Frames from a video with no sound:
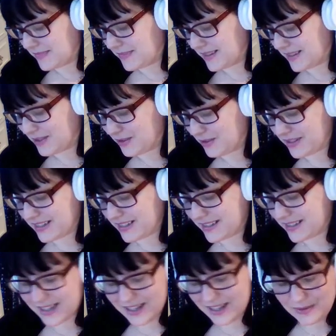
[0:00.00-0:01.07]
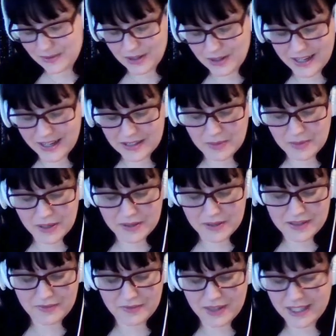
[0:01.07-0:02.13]
stories that you would like the
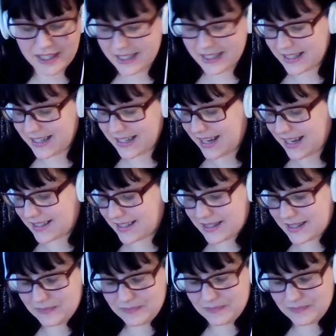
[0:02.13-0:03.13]
most and read it next.